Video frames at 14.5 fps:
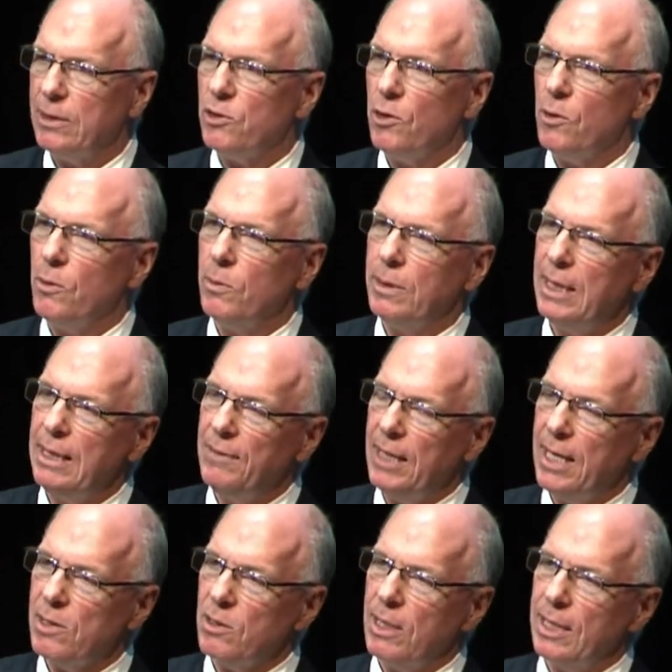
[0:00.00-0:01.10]
so even
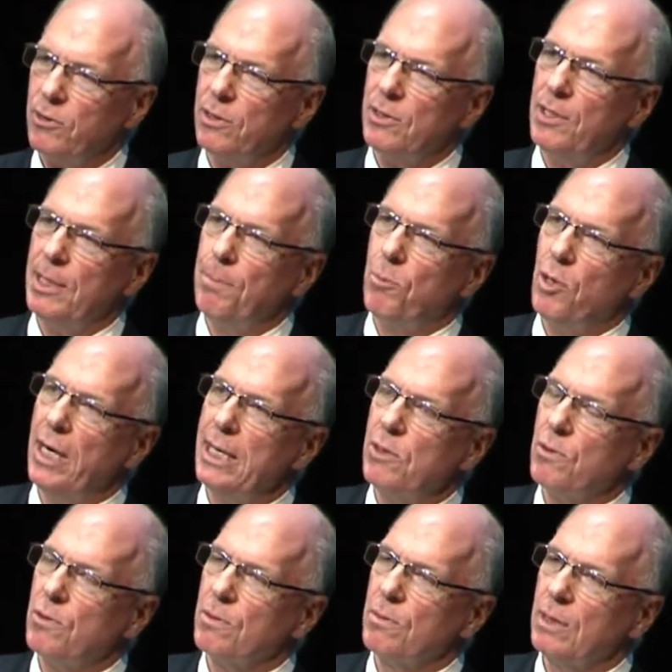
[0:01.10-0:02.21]
as electricity price